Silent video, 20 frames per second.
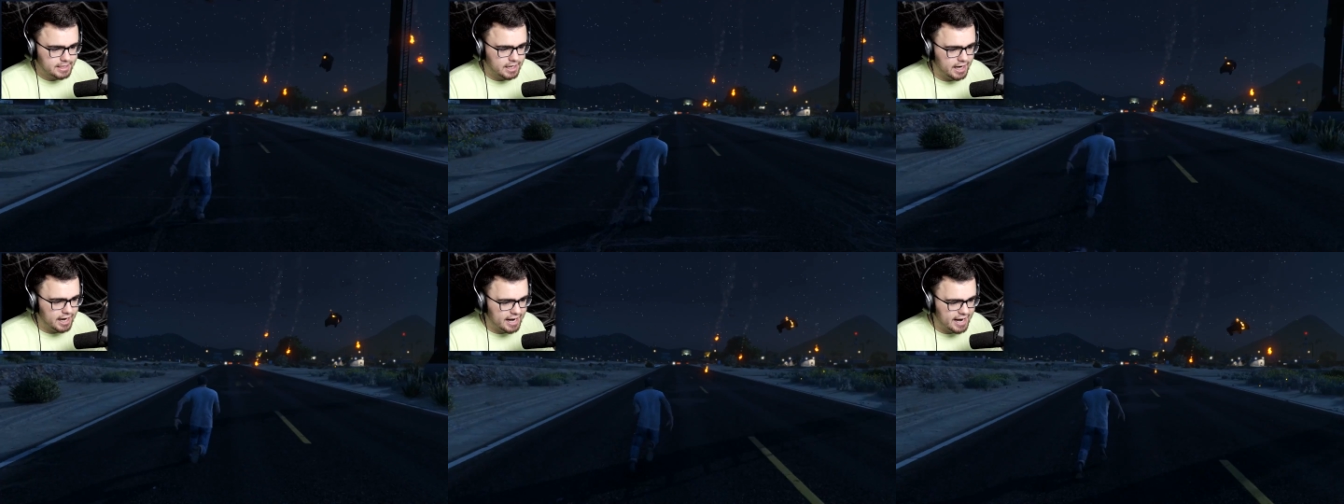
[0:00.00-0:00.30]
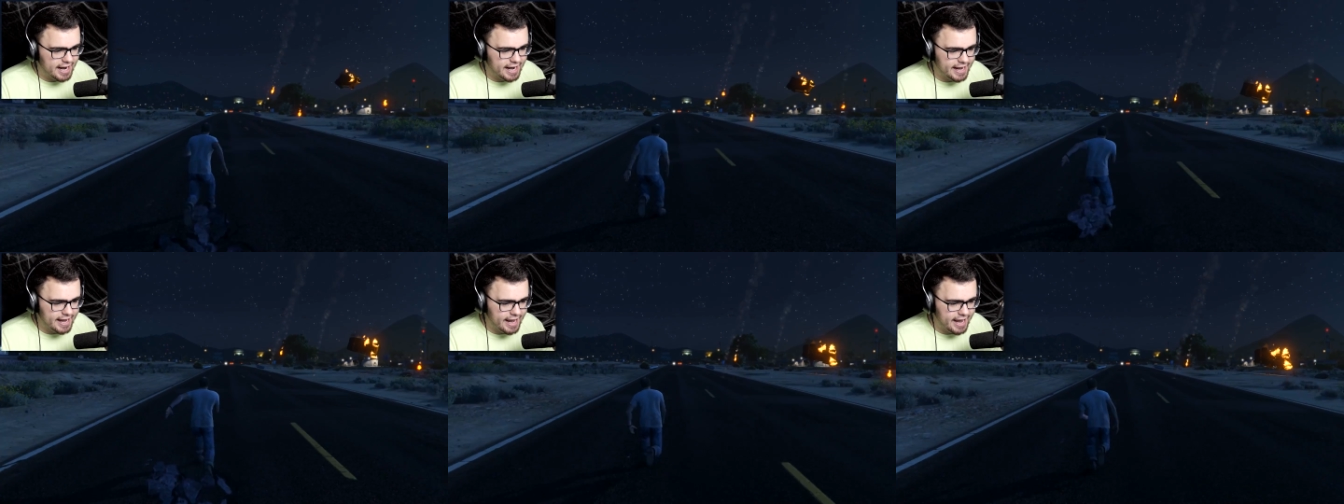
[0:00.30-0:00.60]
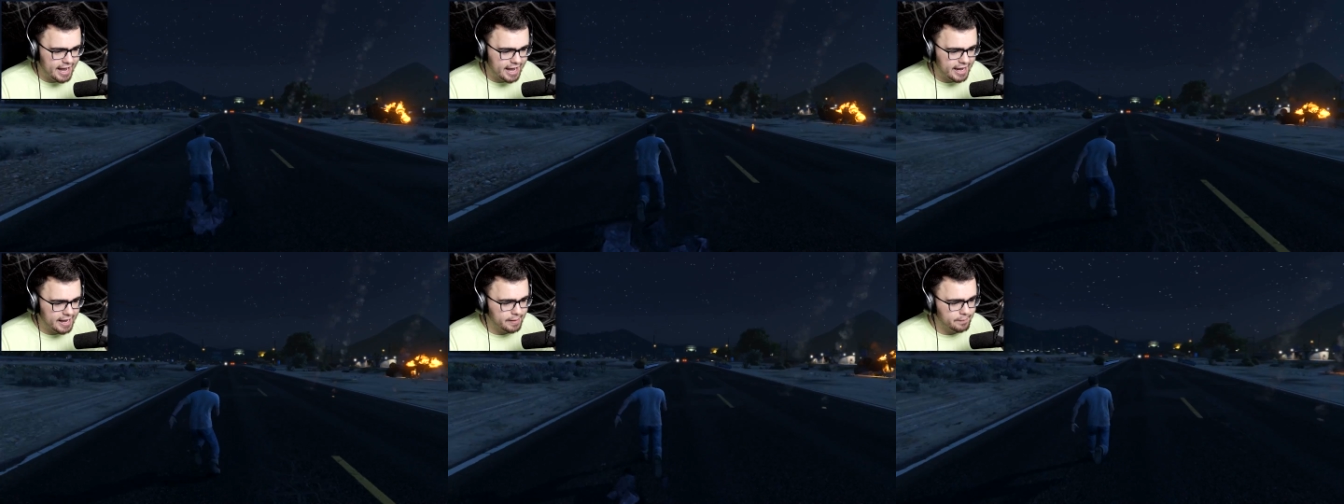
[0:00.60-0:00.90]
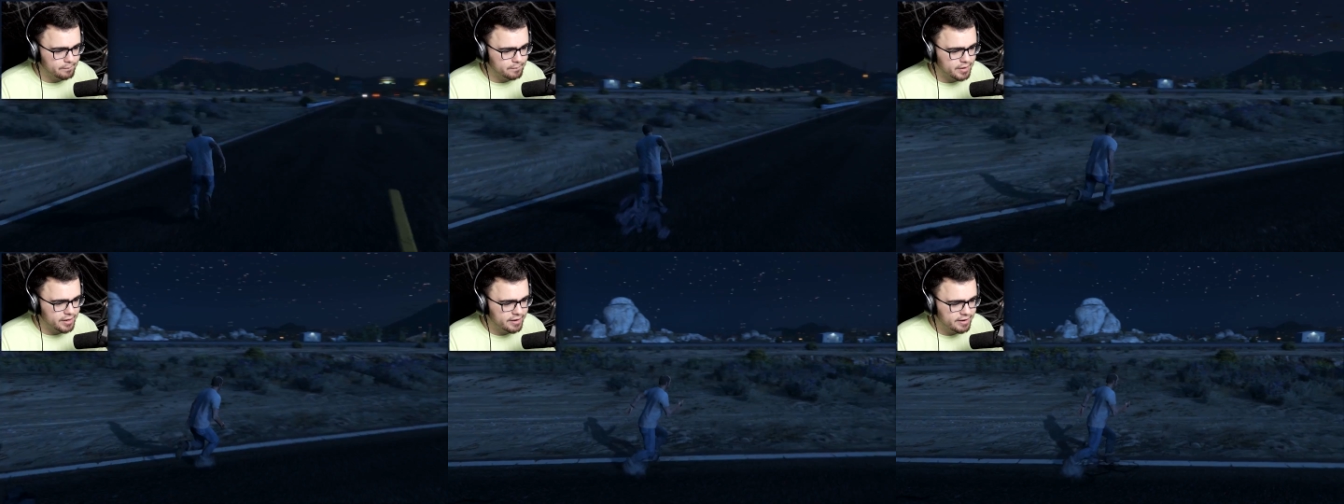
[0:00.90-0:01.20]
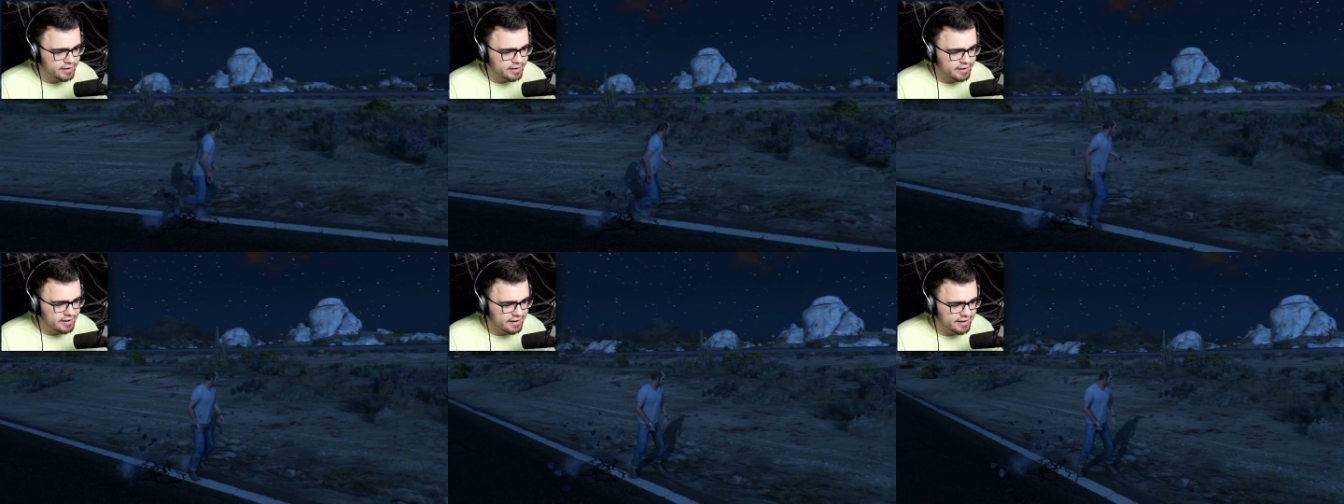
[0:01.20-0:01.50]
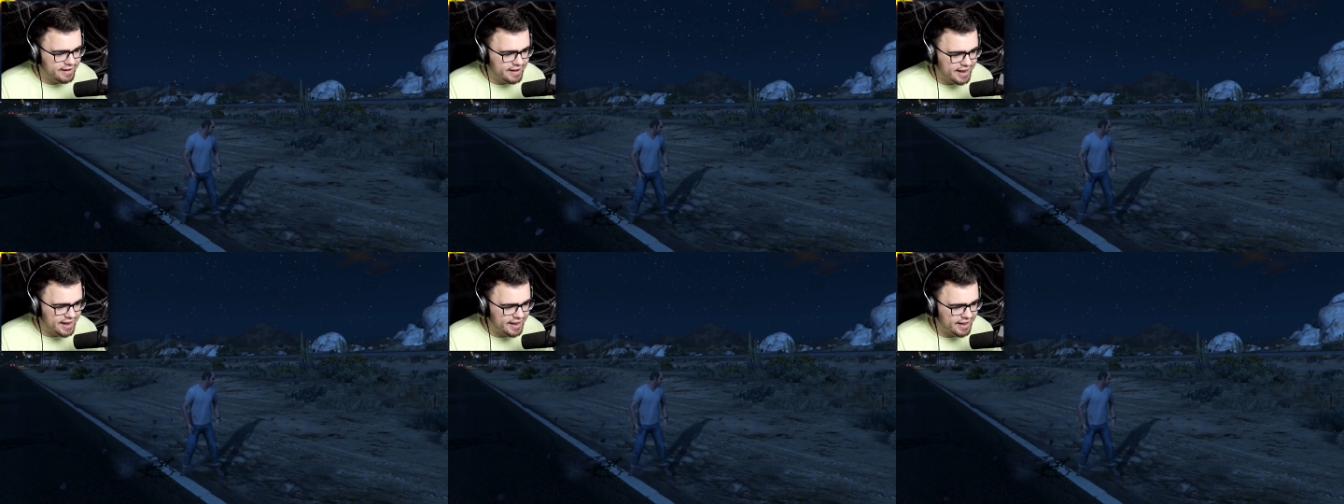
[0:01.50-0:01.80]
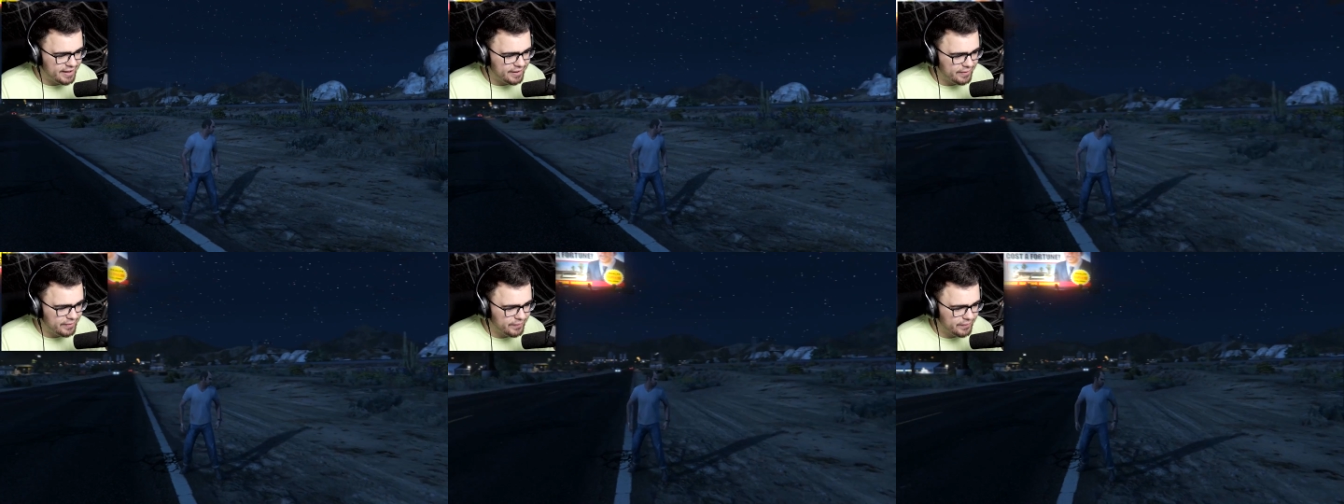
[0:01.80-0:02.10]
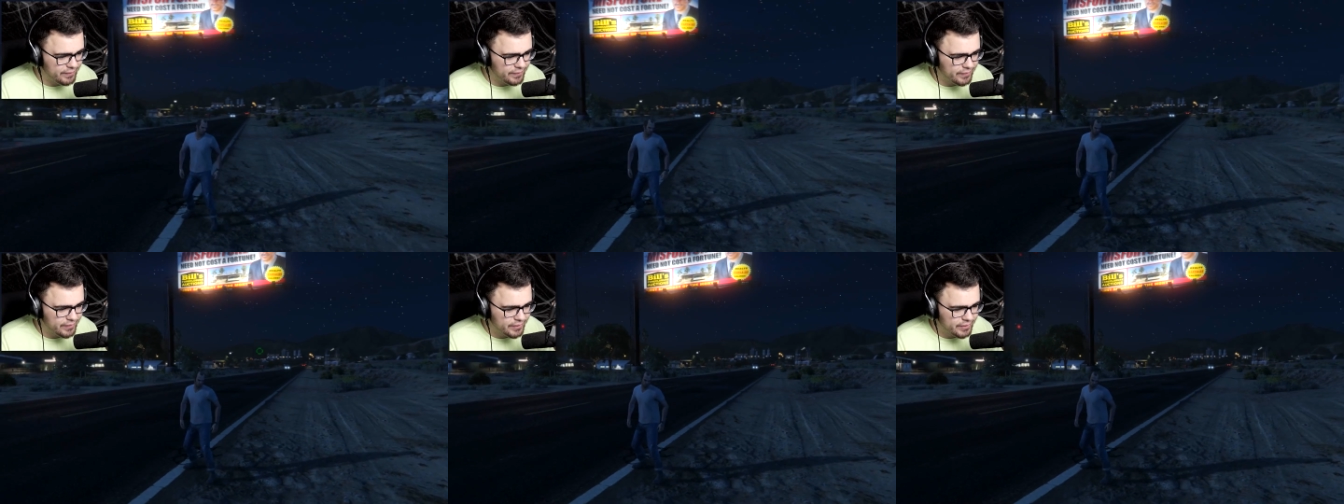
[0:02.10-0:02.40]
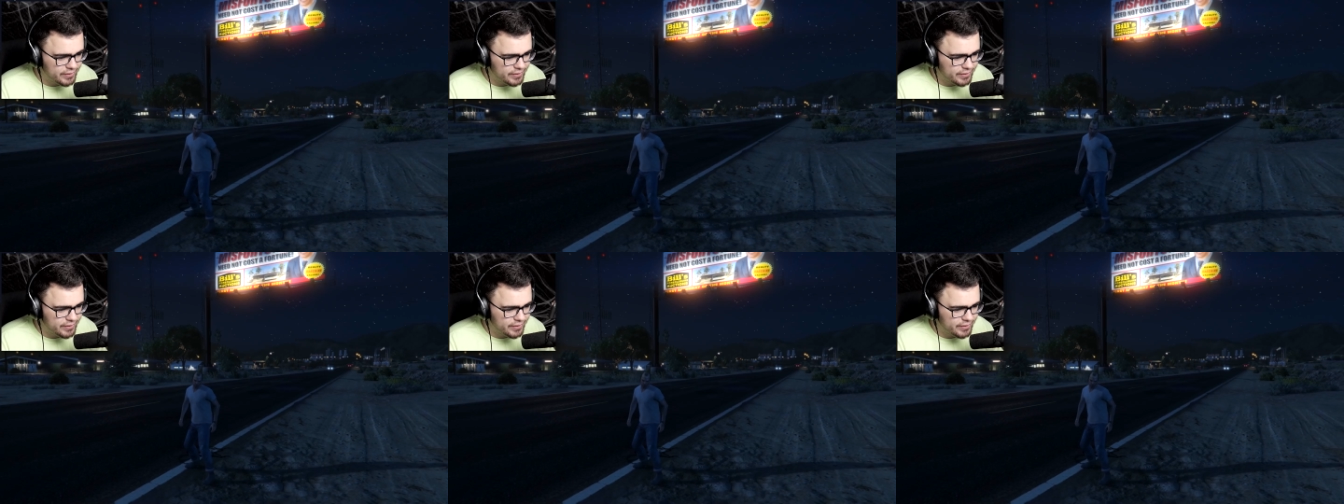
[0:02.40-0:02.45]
I am now